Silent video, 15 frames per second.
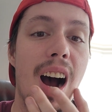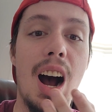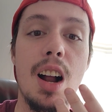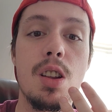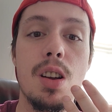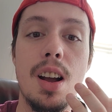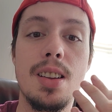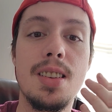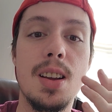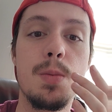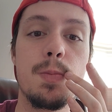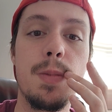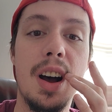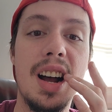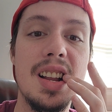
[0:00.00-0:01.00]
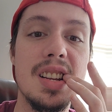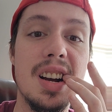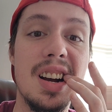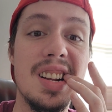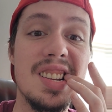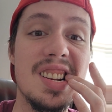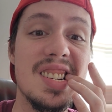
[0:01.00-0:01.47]
I try to take bites
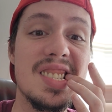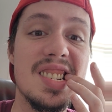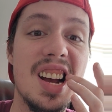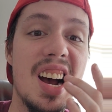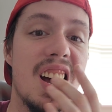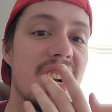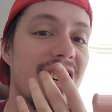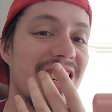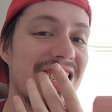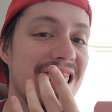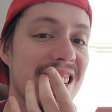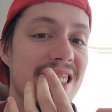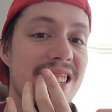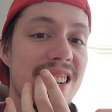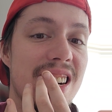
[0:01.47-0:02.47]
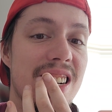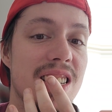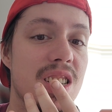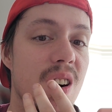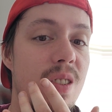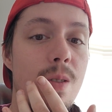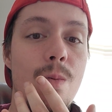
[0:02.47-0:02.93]
on this side or this
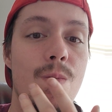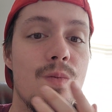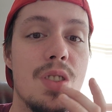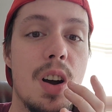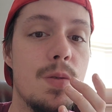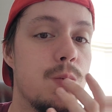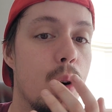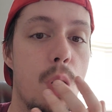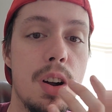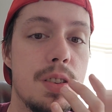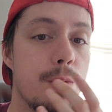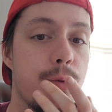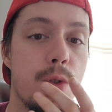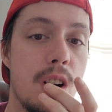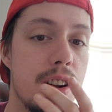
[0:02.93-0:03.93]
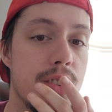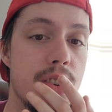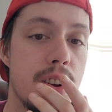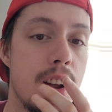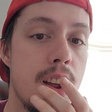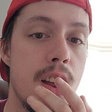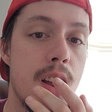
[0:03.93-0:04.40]
side. Try to avoid the
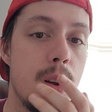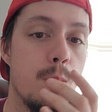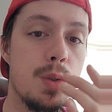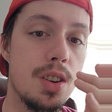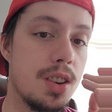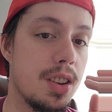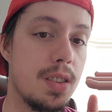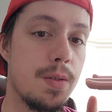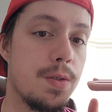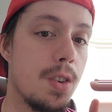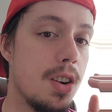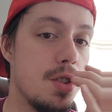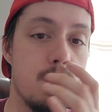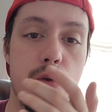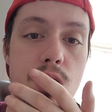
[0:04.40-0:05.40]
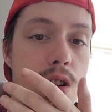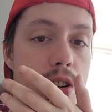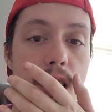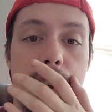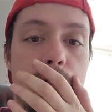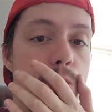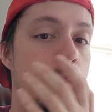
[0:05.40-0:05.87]
front because at the front you would
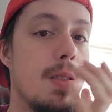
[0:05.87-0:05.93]
just have to